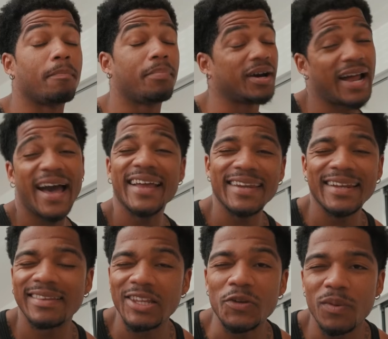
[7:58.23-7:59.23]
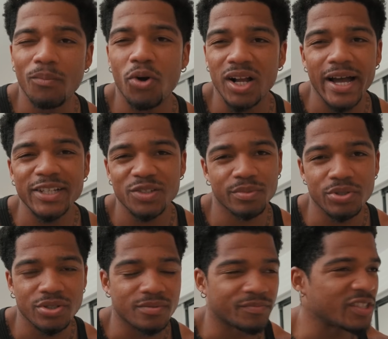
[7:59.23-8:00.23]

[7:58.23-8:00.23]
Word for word: But I need a little bit more contribution.